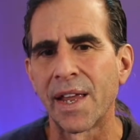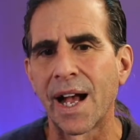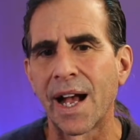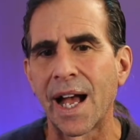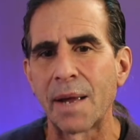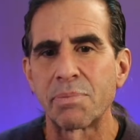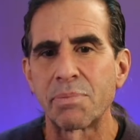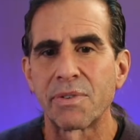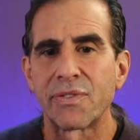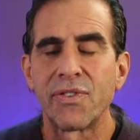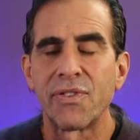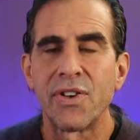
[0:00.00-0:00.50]

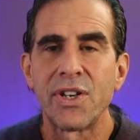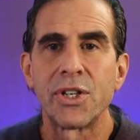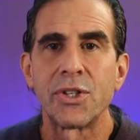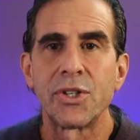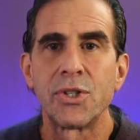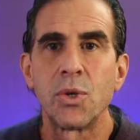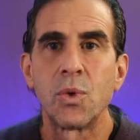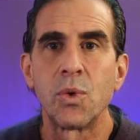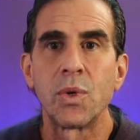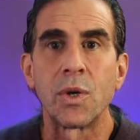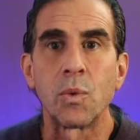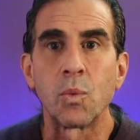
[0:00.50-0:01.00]
I prefer you
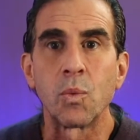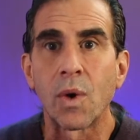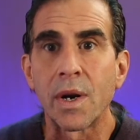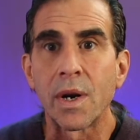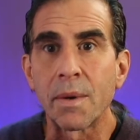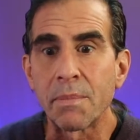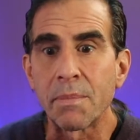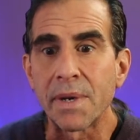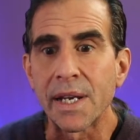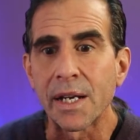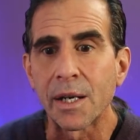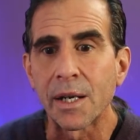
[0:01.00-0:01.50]
do it in
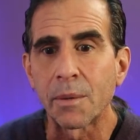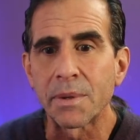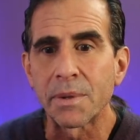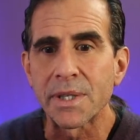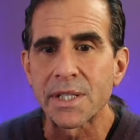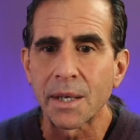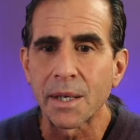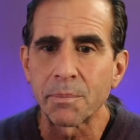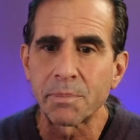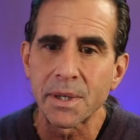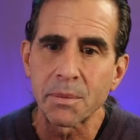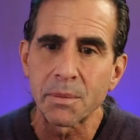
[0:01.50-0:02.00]
one meal, but
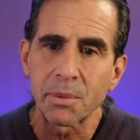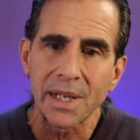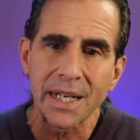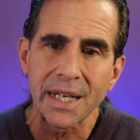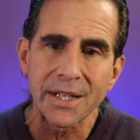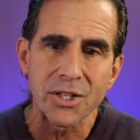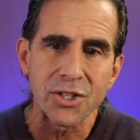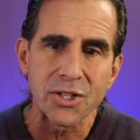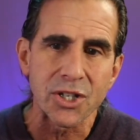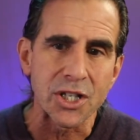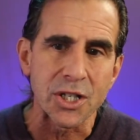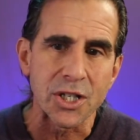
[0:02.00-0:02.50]
some people
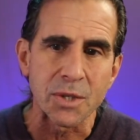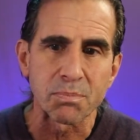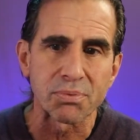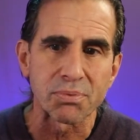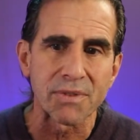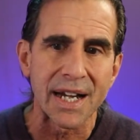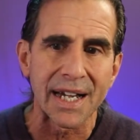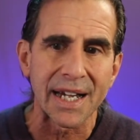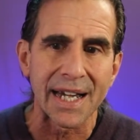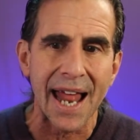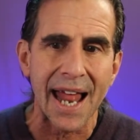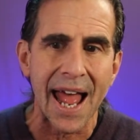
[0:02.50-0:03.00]
like to just
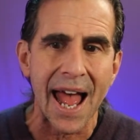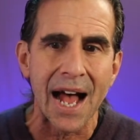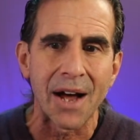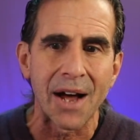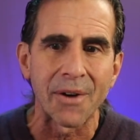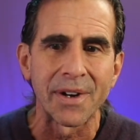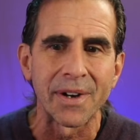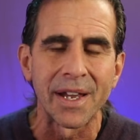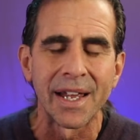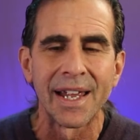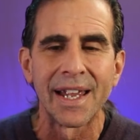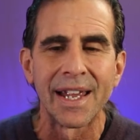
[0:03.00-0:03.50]
spread it
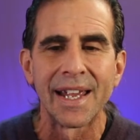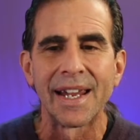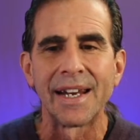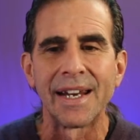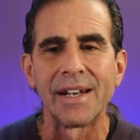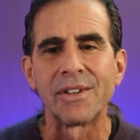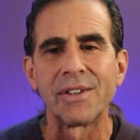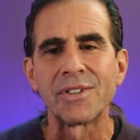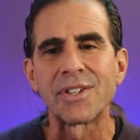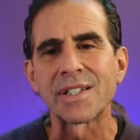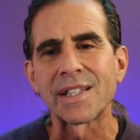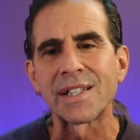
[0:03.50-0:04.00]
out,
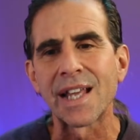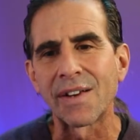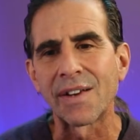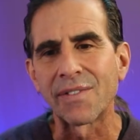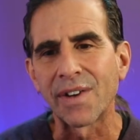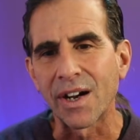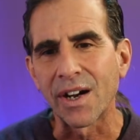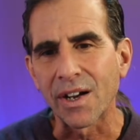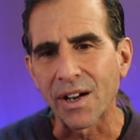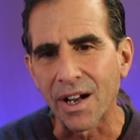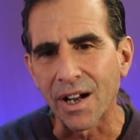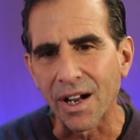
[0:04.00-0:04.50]
just have
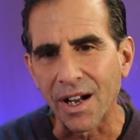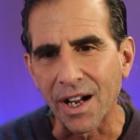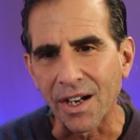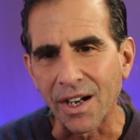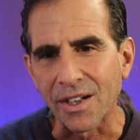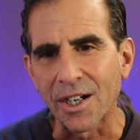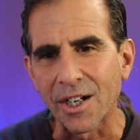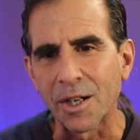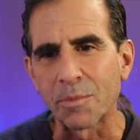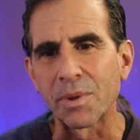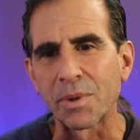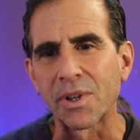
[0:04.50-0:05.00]
a
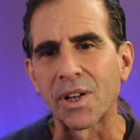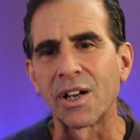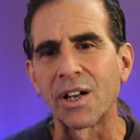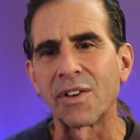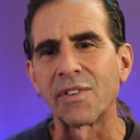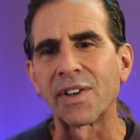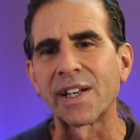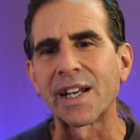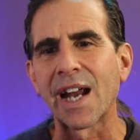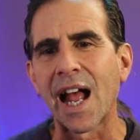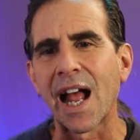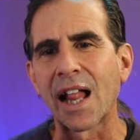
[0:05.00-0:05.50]
couple of
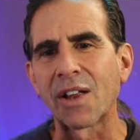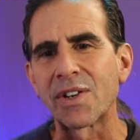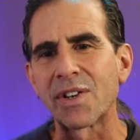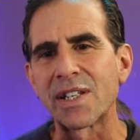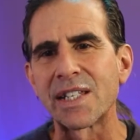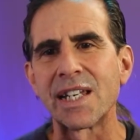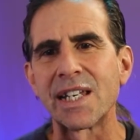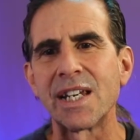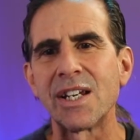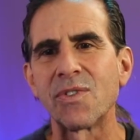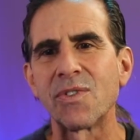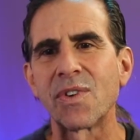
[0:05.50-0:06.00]
100
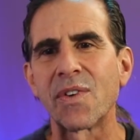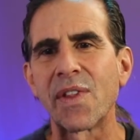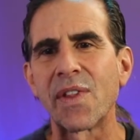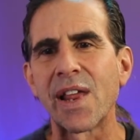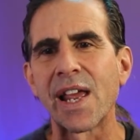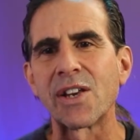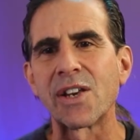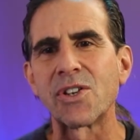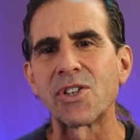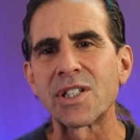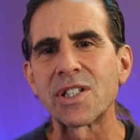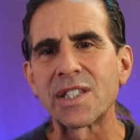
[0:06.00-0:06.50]
calories here and
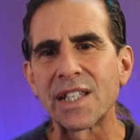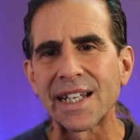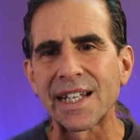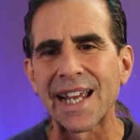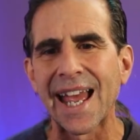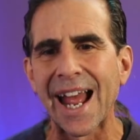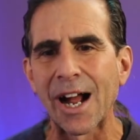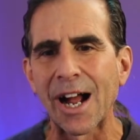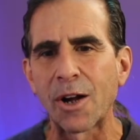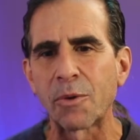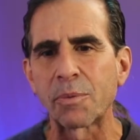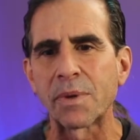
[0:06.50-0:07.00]
there just to
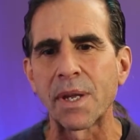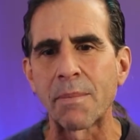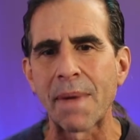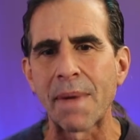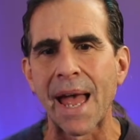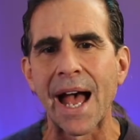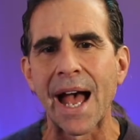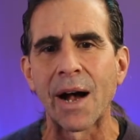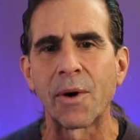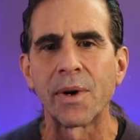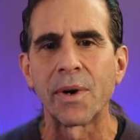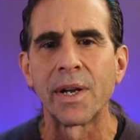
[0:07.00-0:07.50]
help them
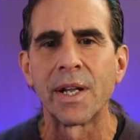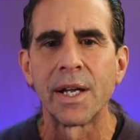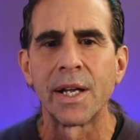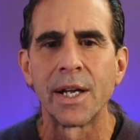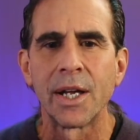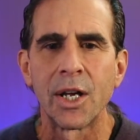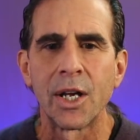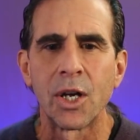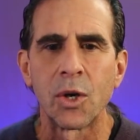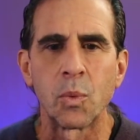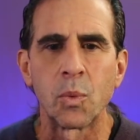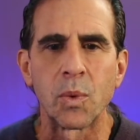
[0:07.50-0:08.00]
out
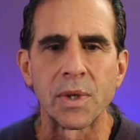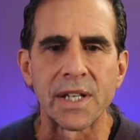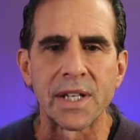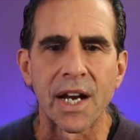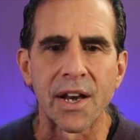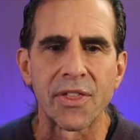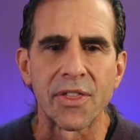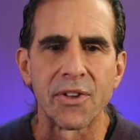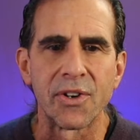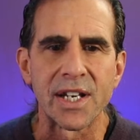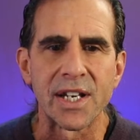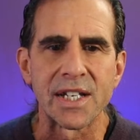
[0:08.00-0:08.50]
with
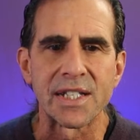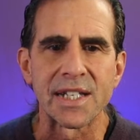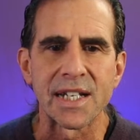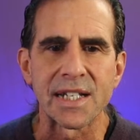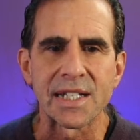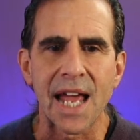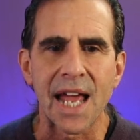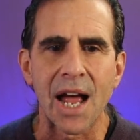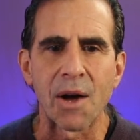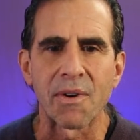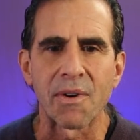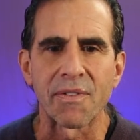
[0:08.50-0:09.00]
that
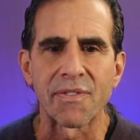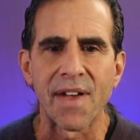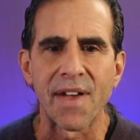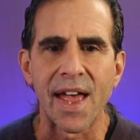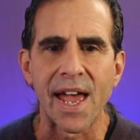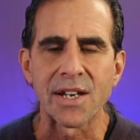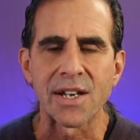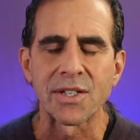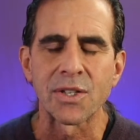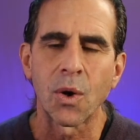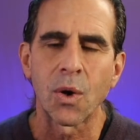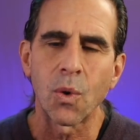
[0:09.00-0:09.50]
36-hour
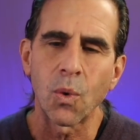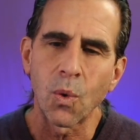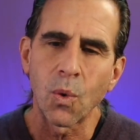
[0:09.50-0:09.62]
fast.